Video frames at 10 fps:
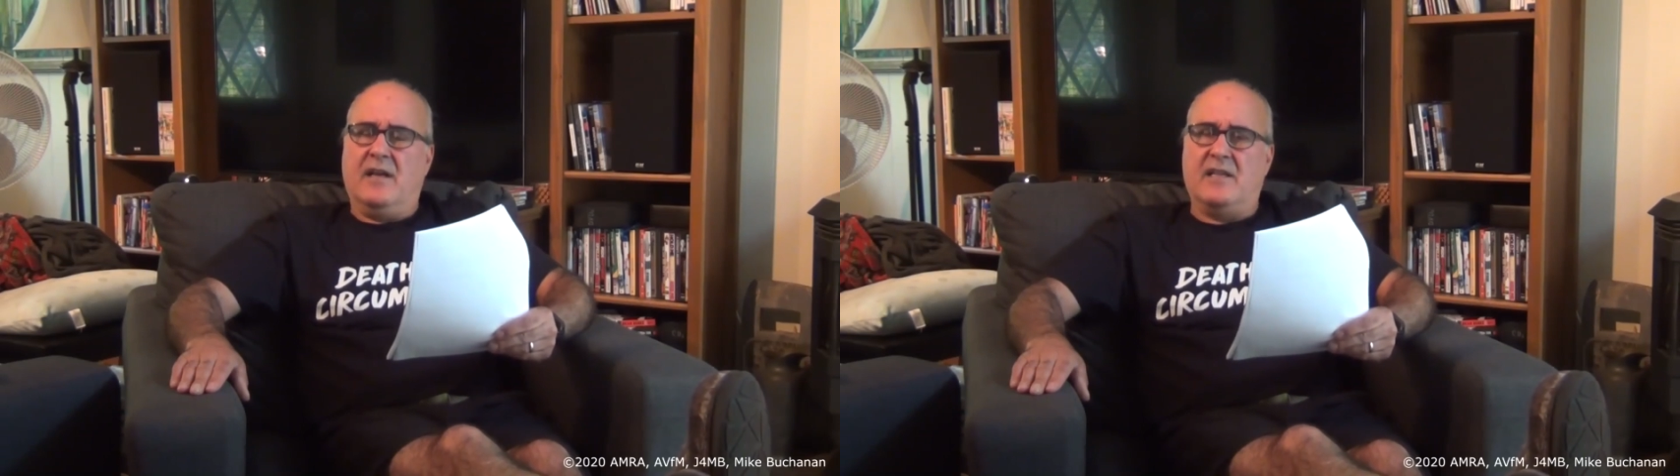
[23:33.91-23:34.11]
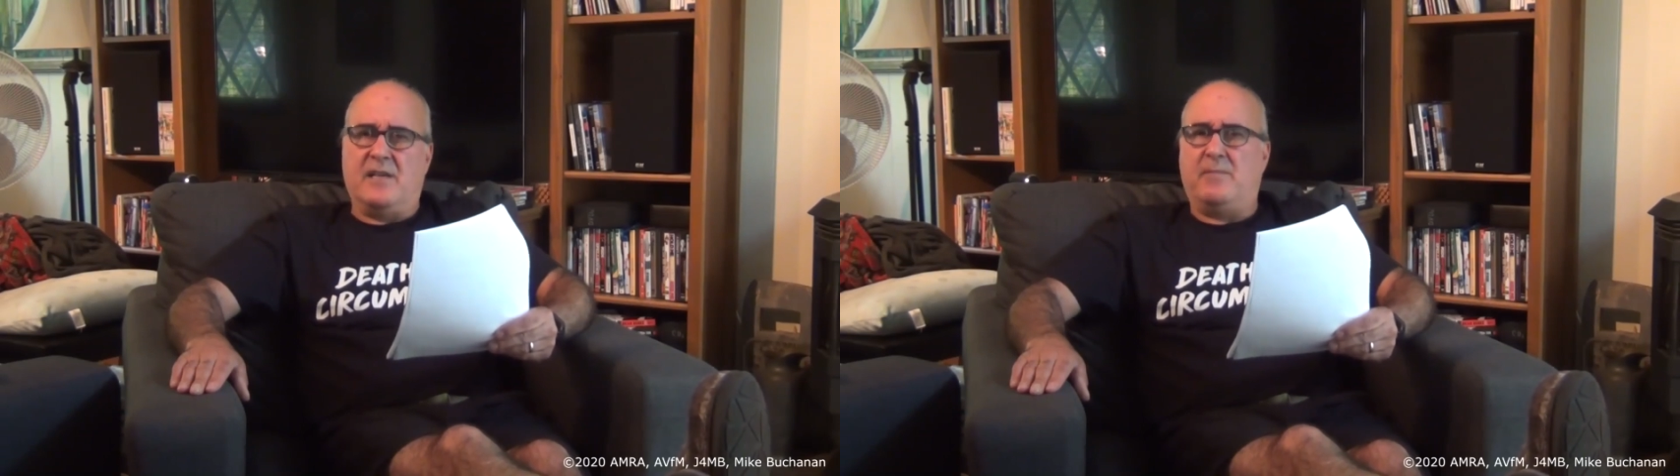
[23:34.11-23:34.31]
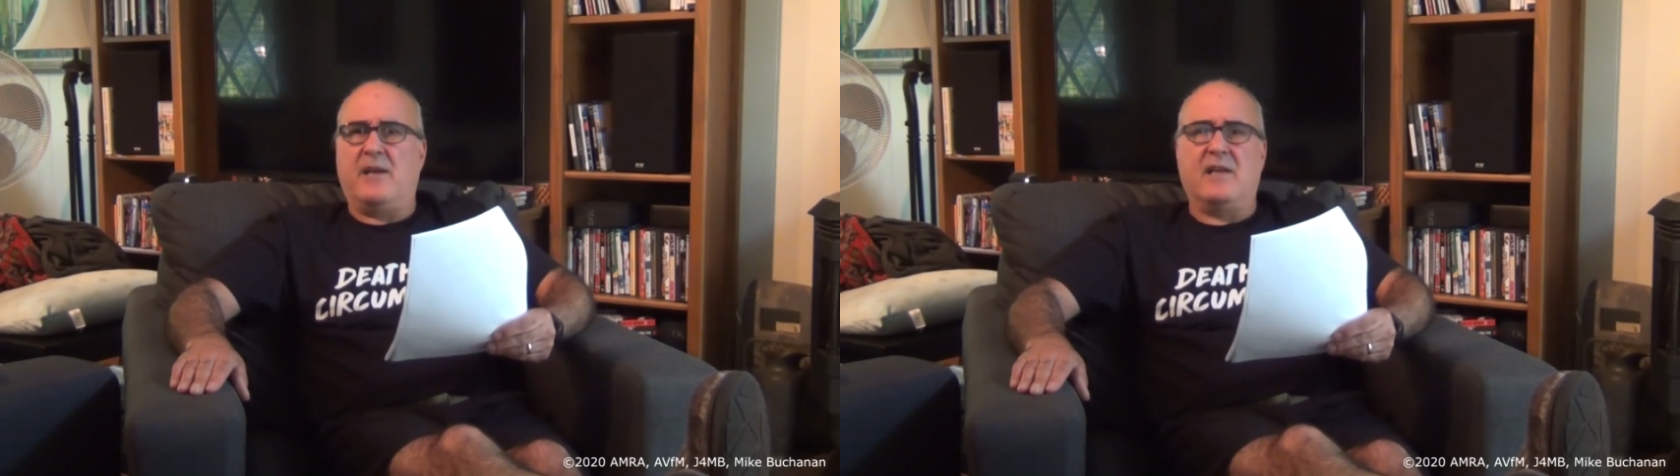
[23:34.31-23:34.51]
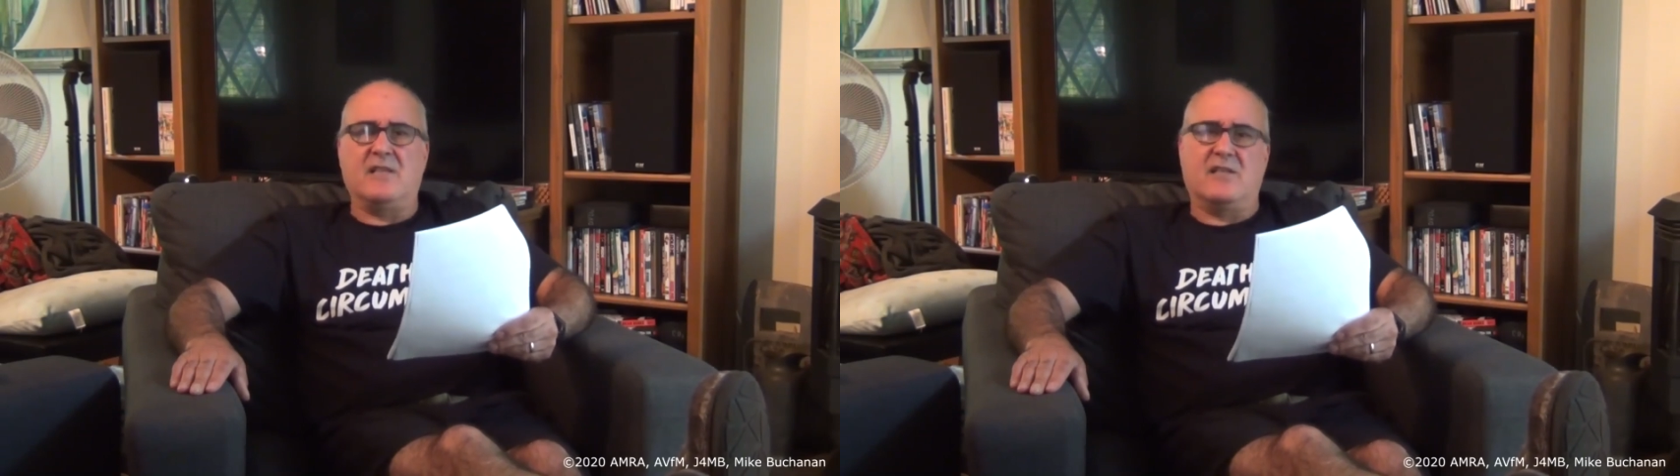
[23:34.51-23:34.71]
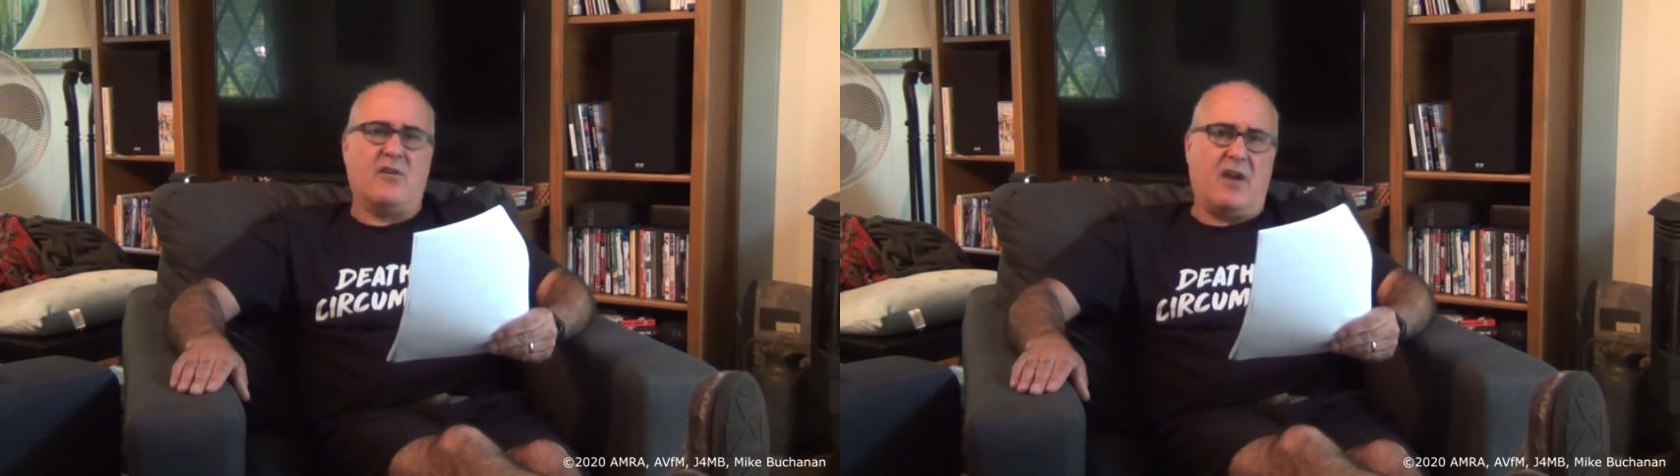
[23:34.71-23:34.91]
Is it because
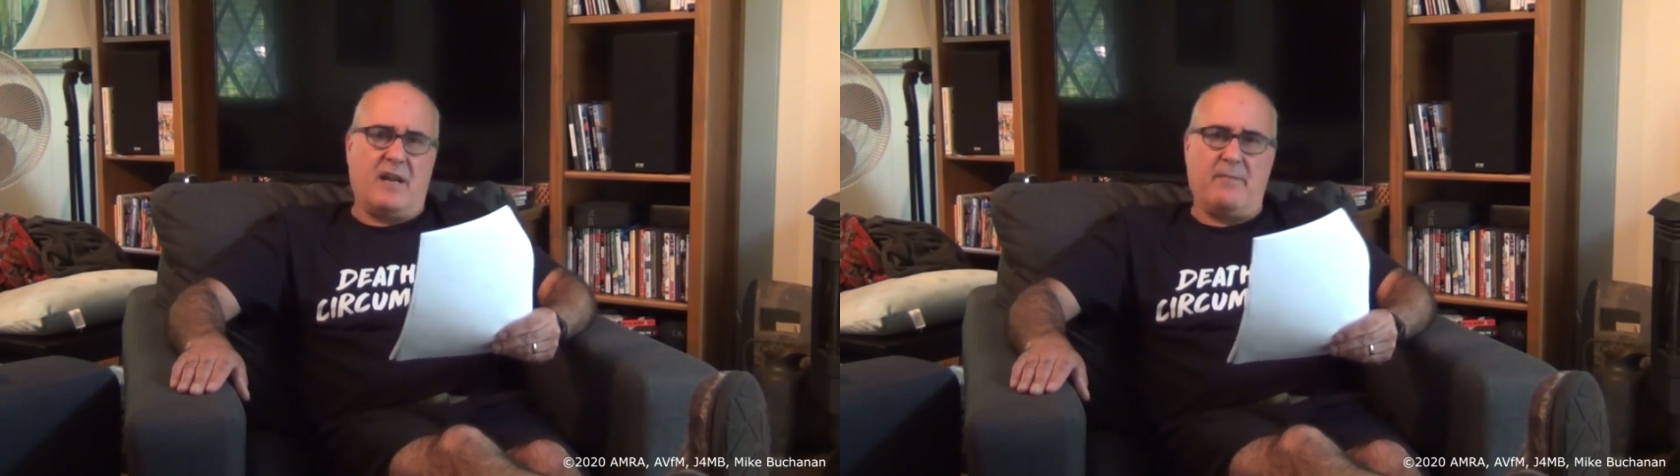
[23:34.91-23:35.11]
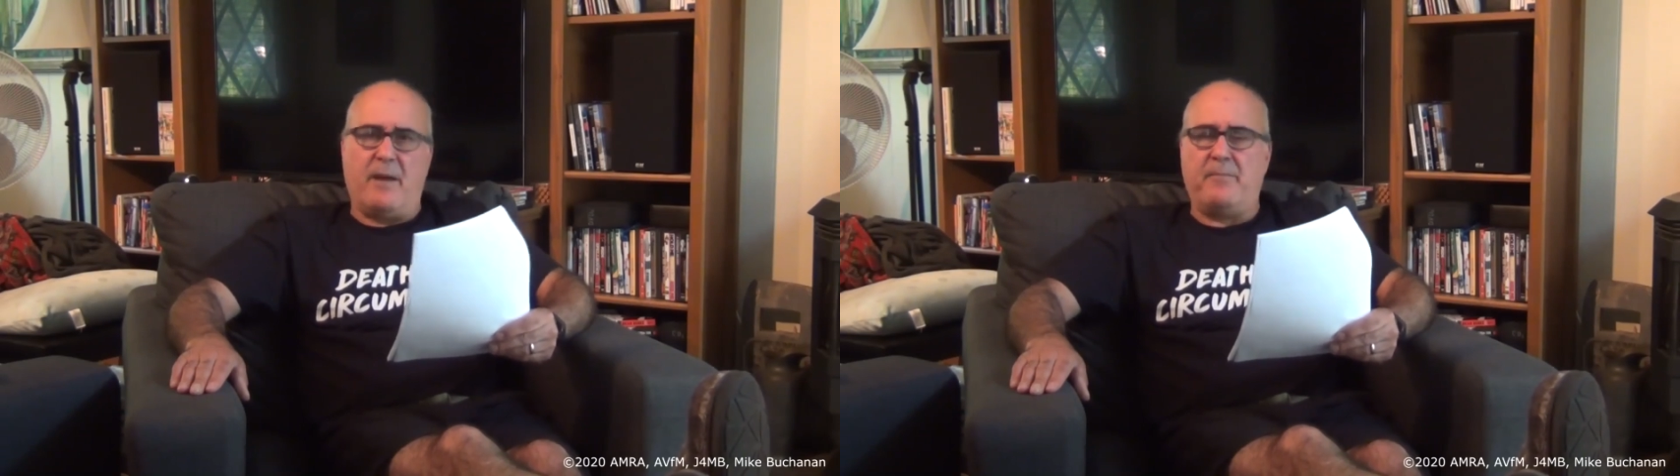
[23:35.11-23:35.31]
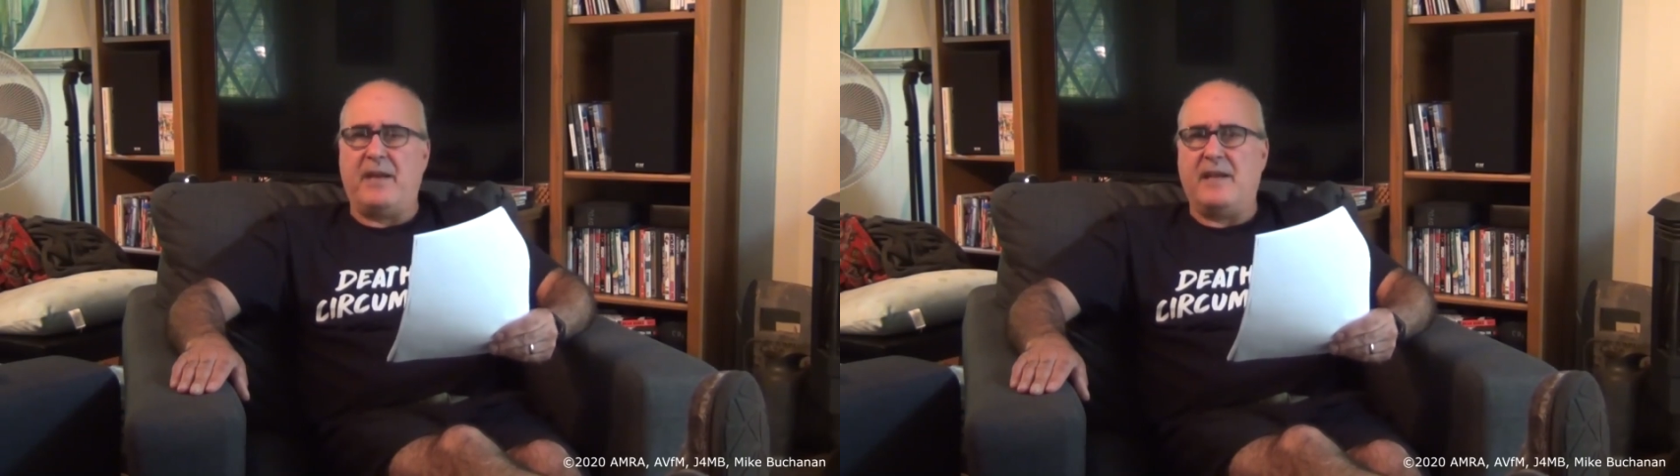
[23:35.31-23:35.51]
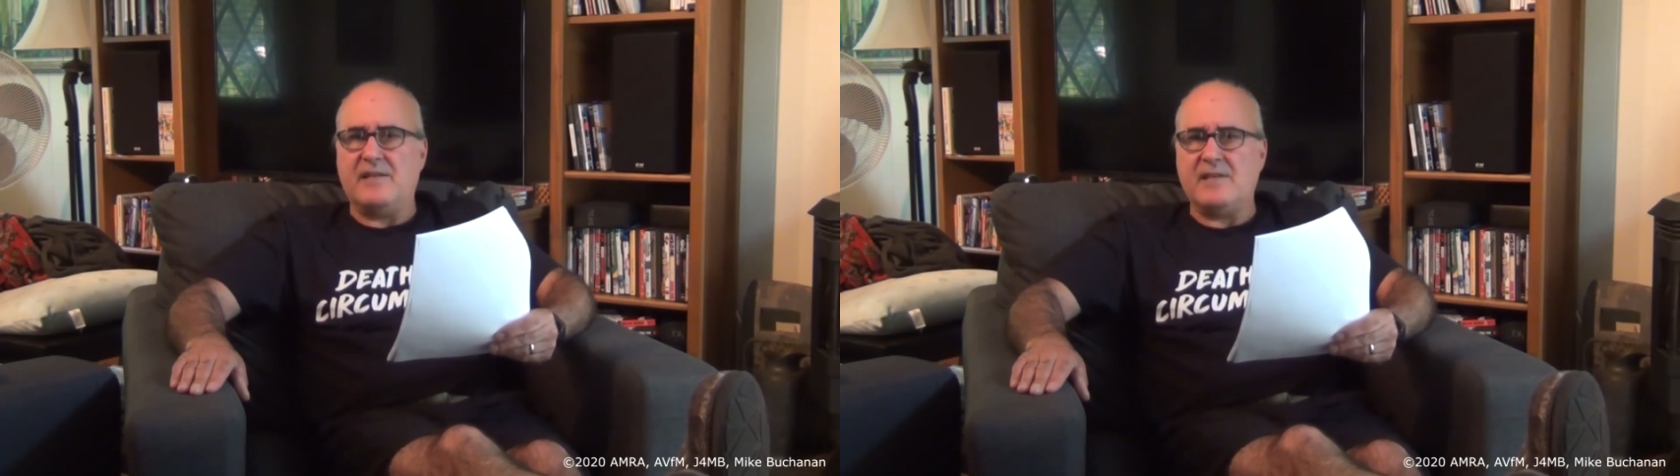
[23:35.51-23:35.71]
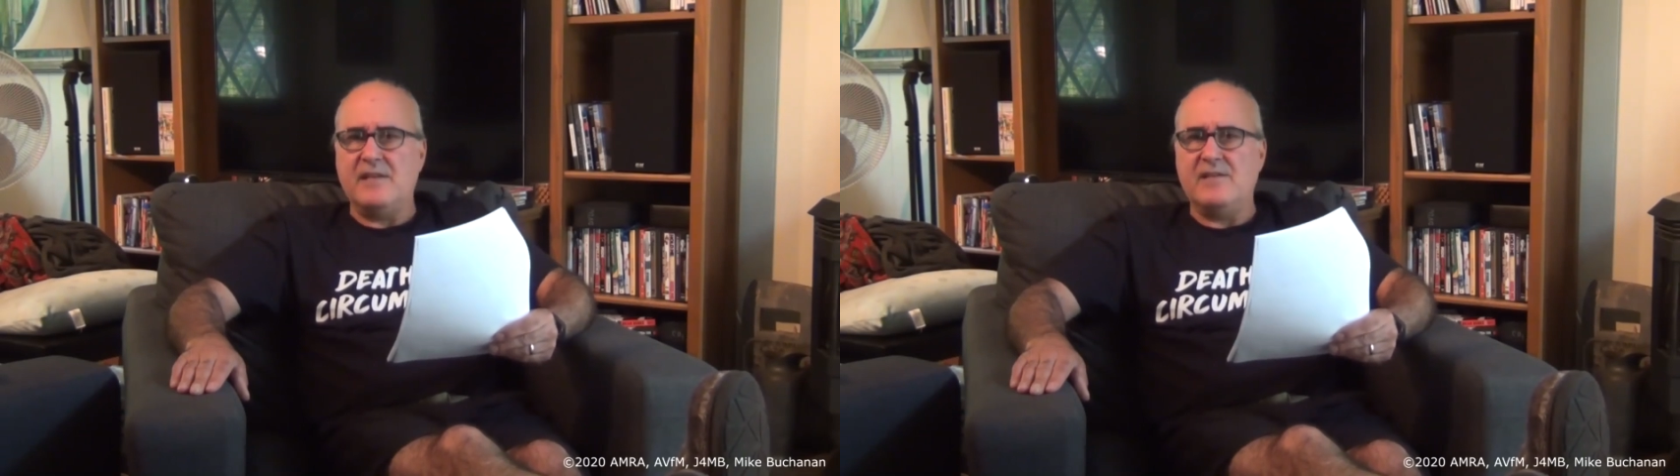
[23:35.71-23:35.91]
you're talking about
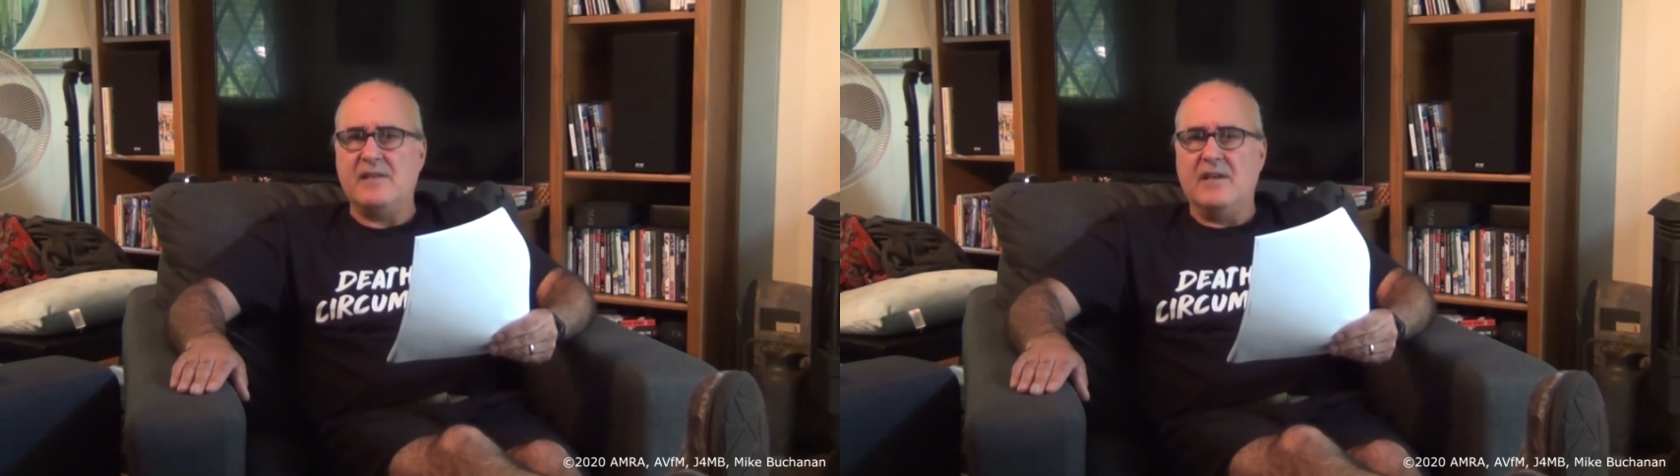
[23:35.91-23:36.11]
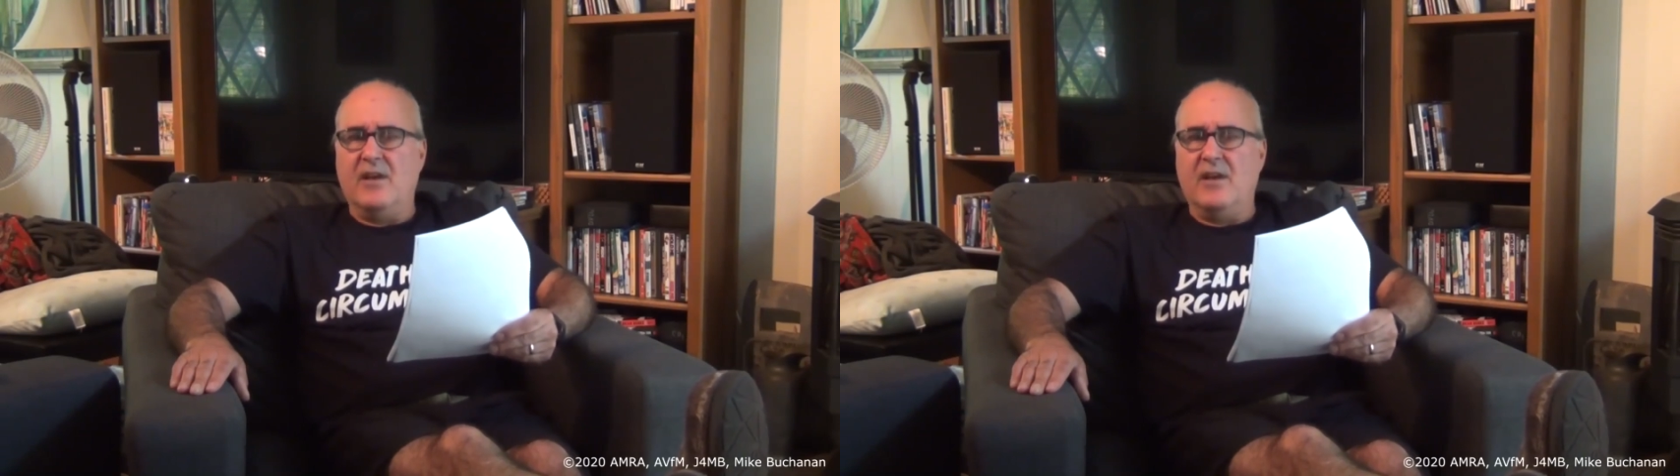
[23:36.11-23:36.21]
penises?